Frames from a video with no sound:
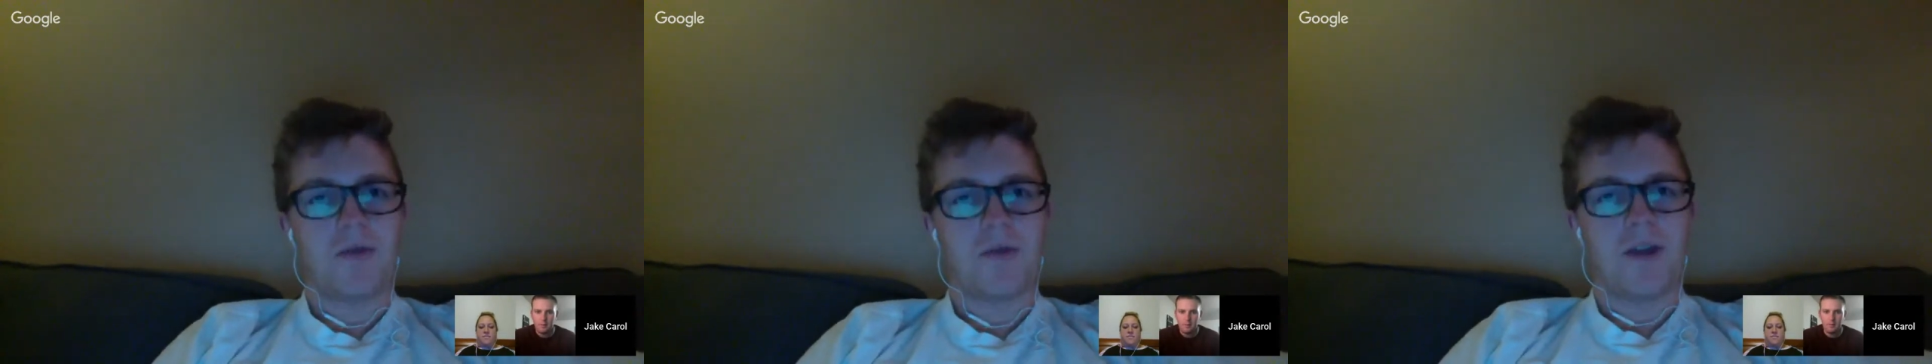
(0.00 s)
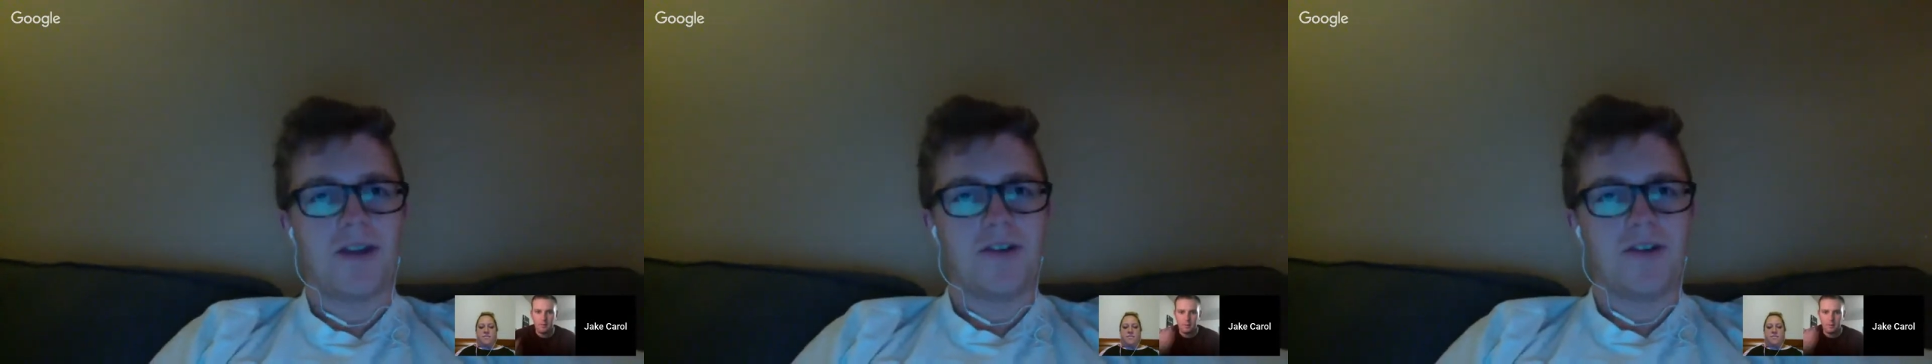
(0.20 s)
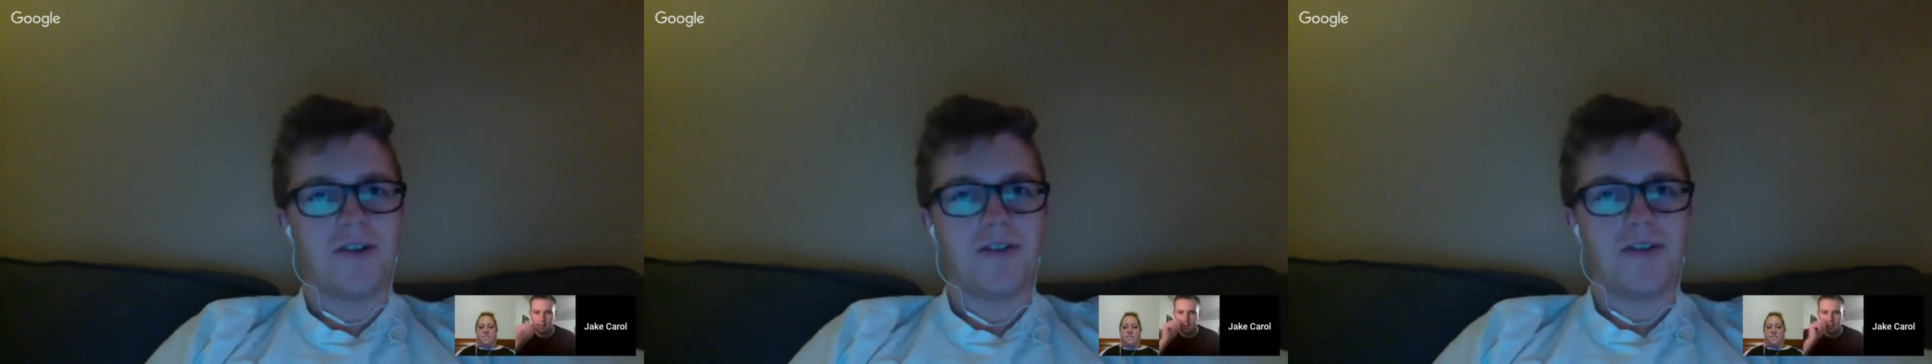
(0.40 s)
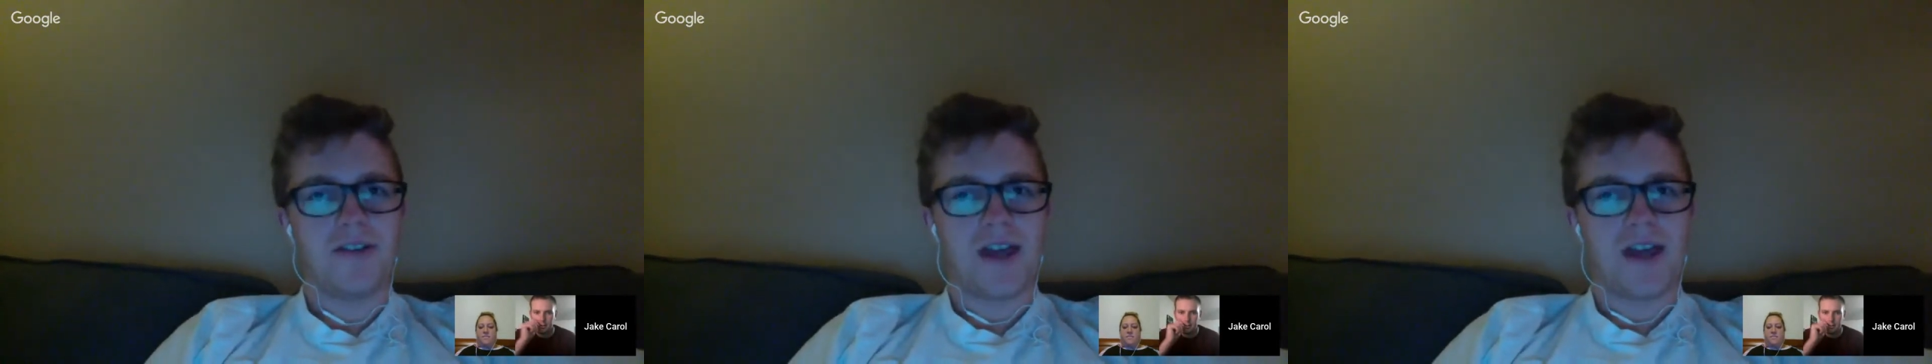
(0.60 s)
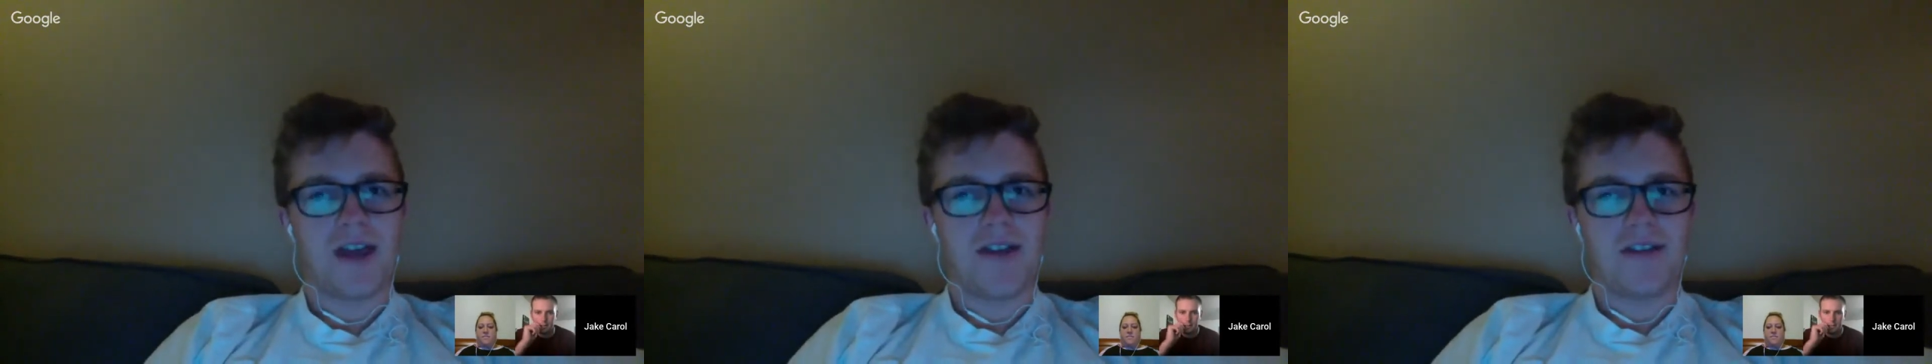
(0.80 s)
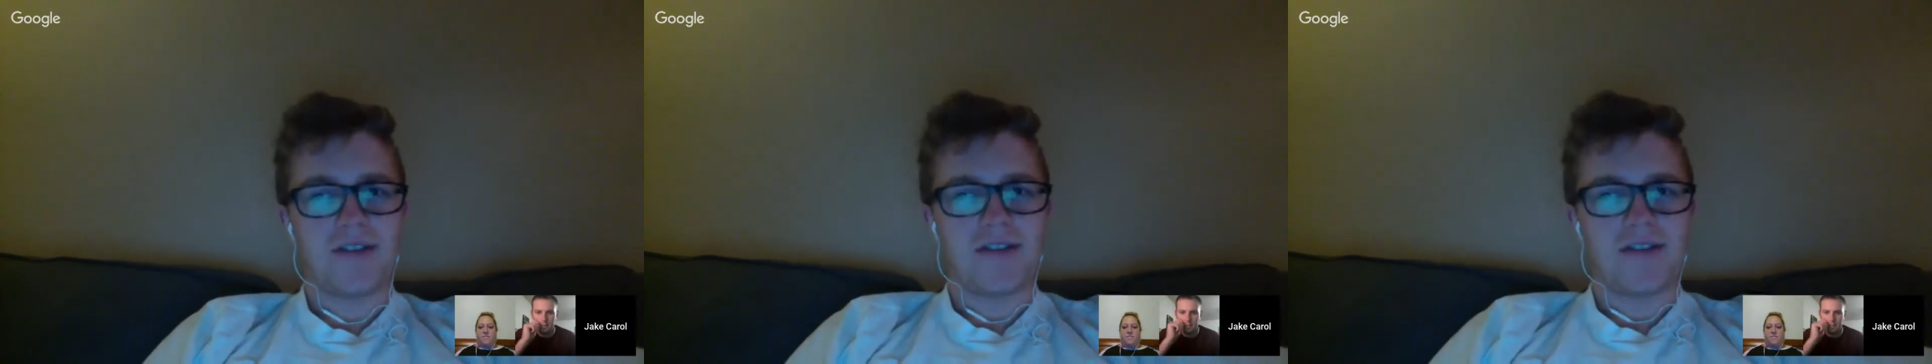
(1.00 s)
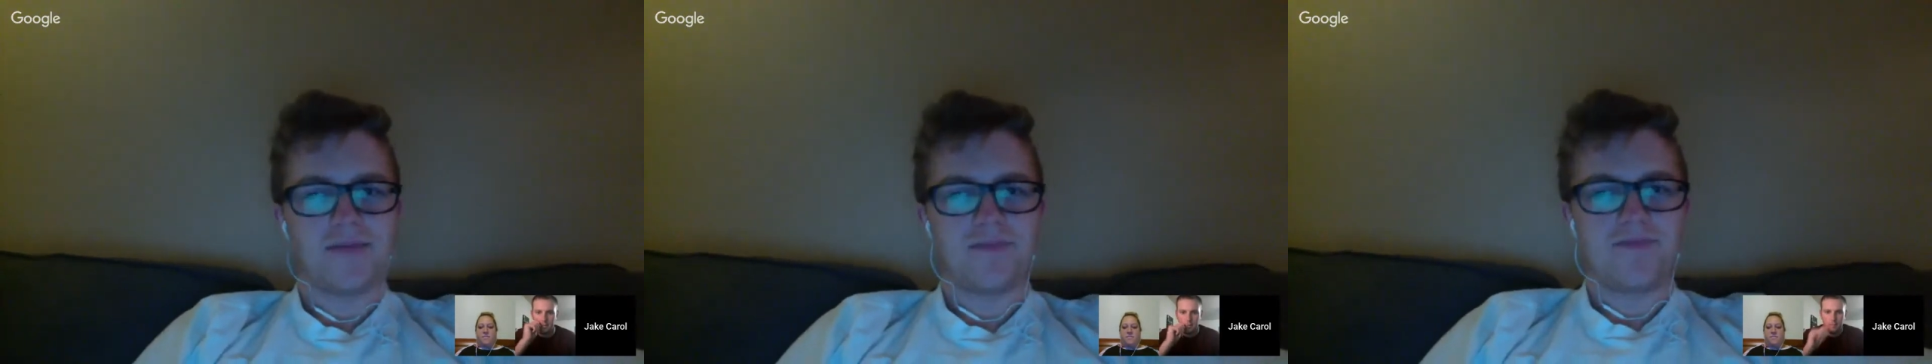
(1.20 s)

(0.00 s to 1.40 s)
when I took the test,